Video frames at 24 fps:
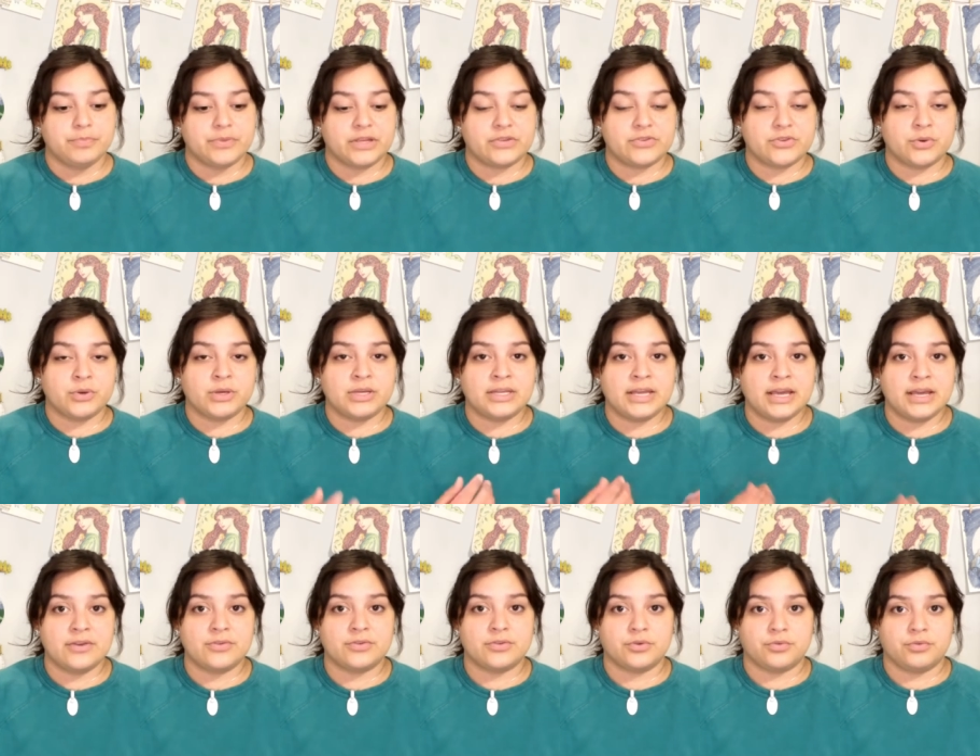and so he
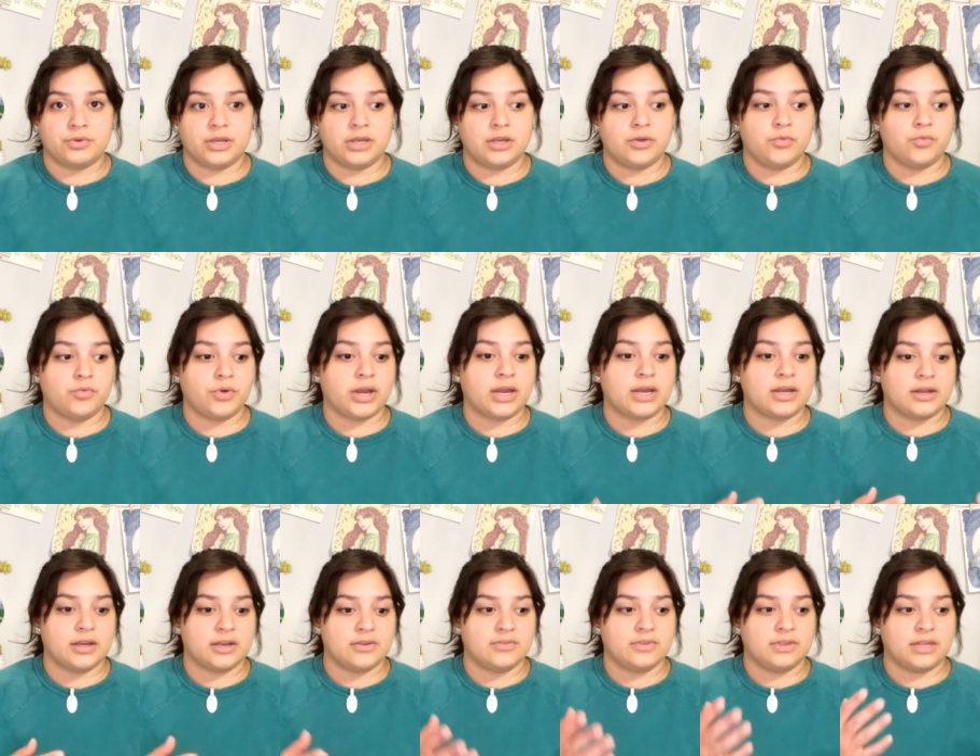takes the ring,
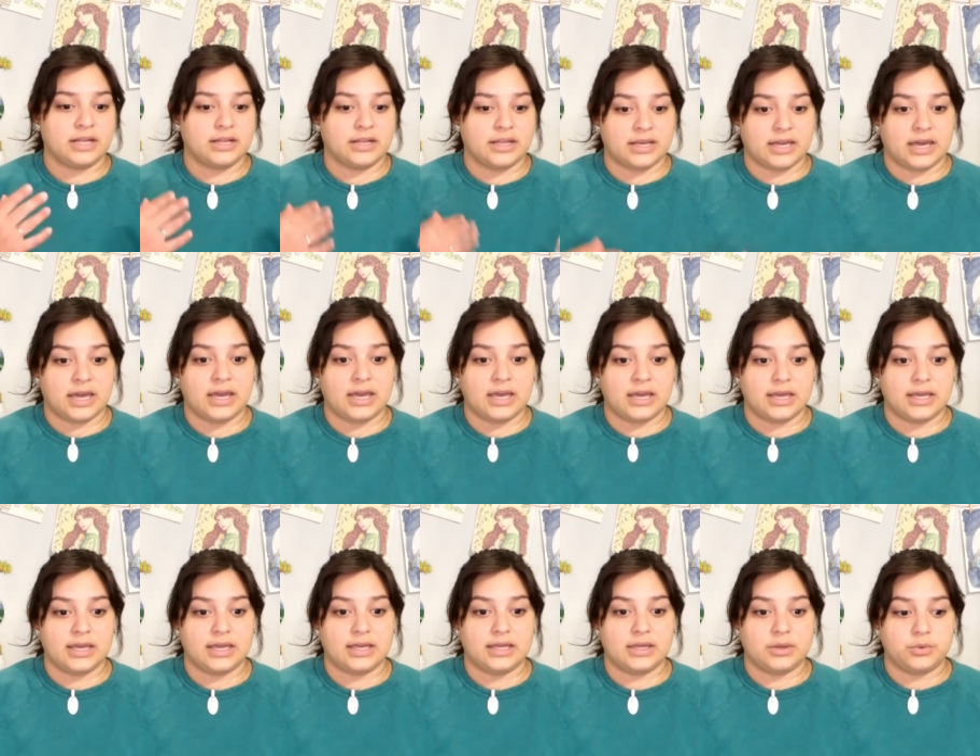recognizing that like,
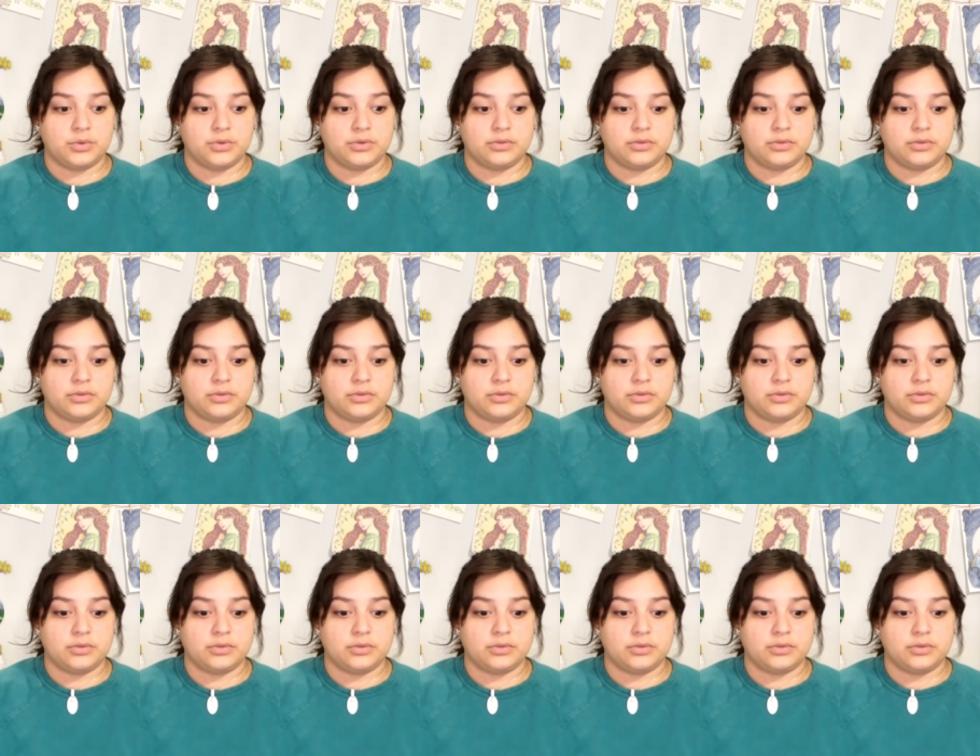hey,